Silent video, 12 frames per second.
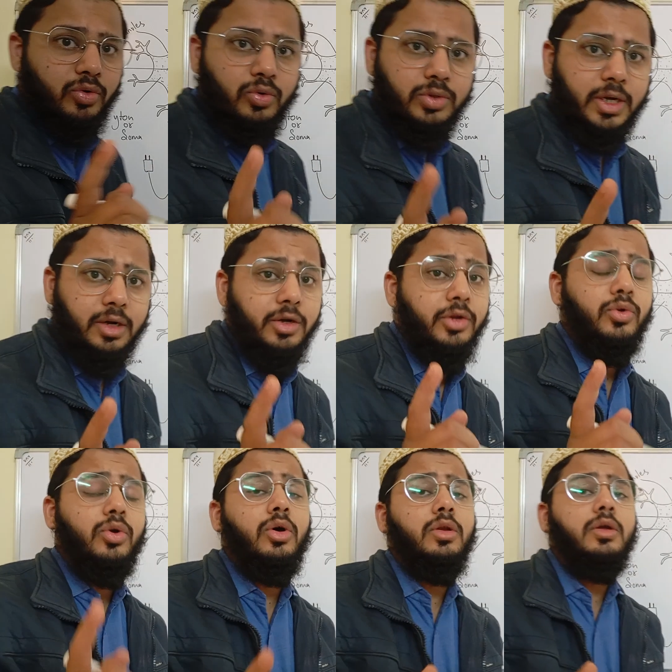know that
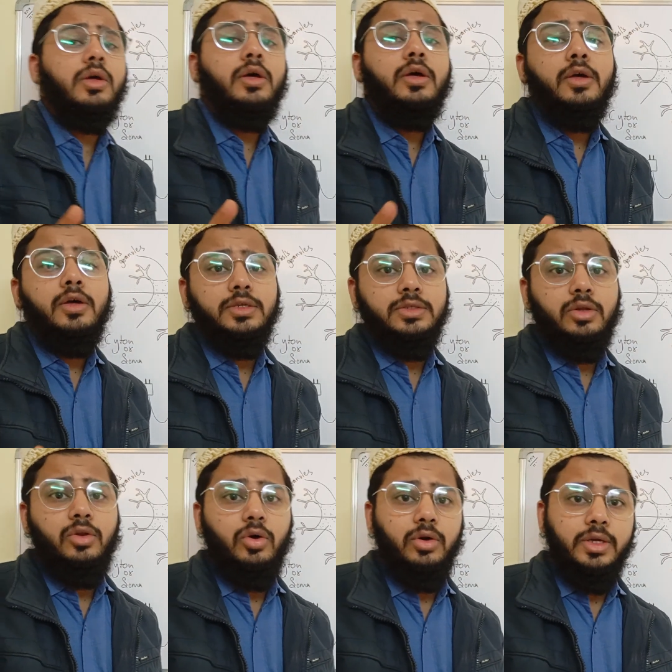neuron is the
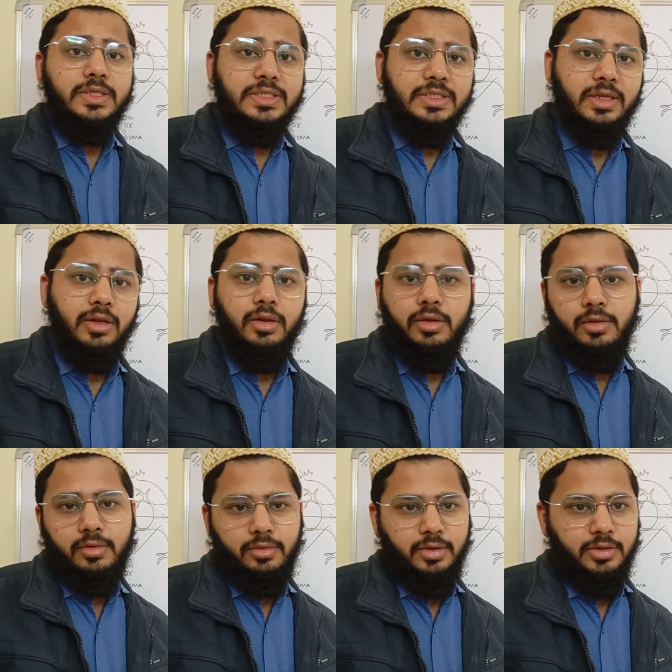longest cell
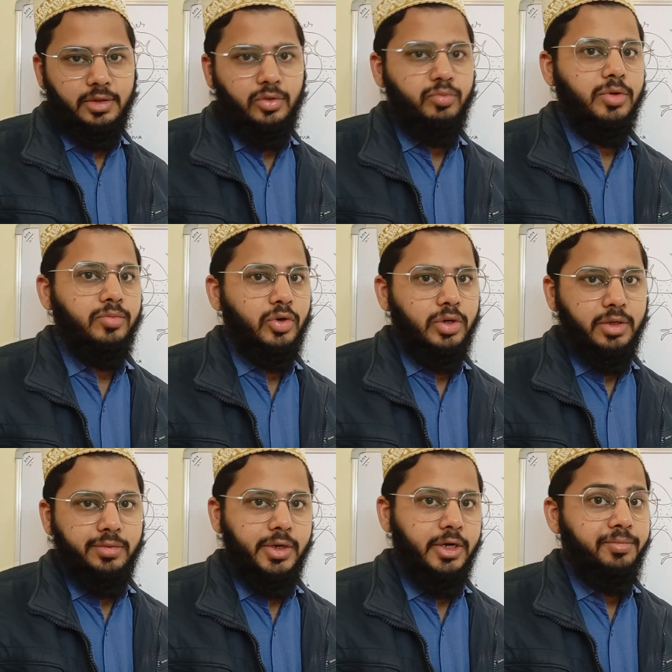in the human body.
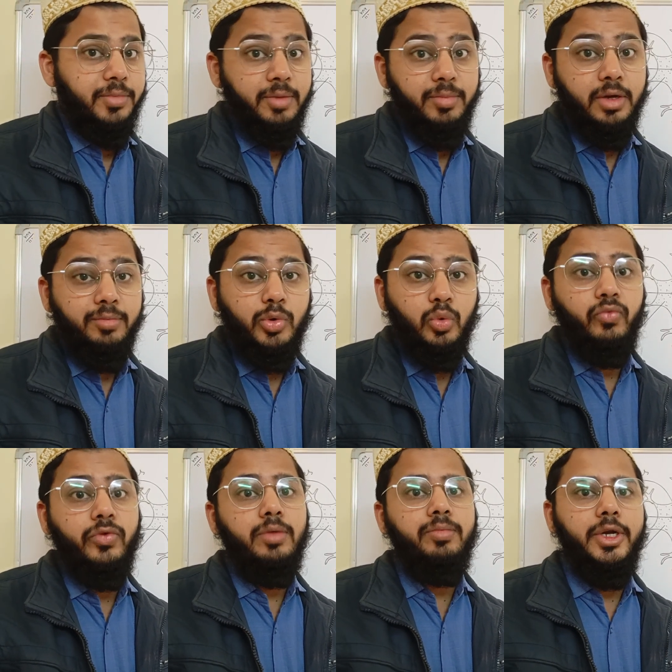It may be up to
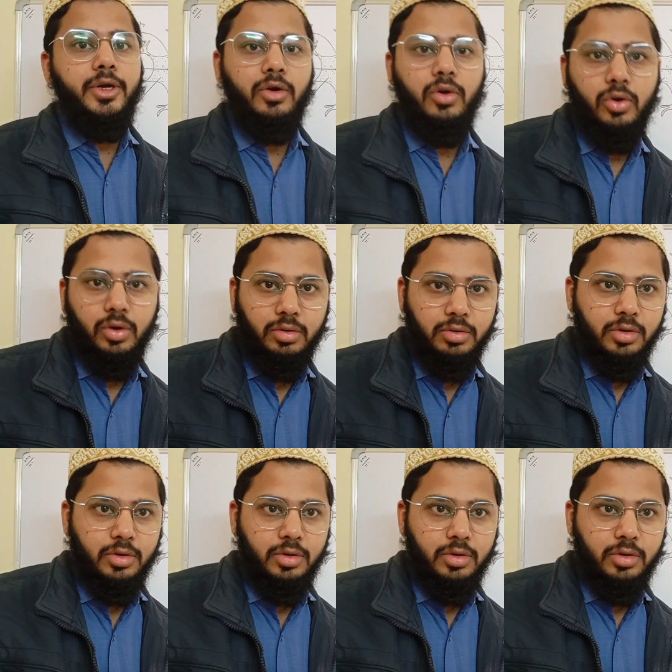1 meter long.